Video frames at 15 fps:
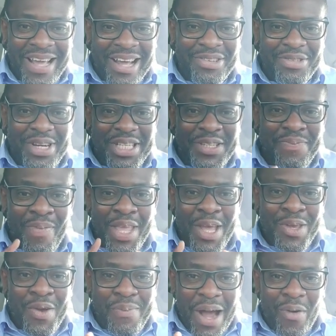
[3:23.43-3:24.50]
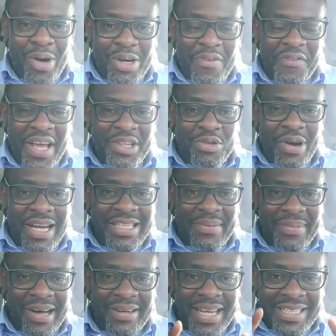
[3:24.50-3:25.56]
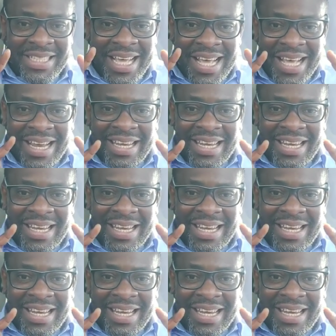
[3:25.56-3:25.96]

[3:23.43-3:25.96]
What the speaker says: countries, you might want to think twice about this.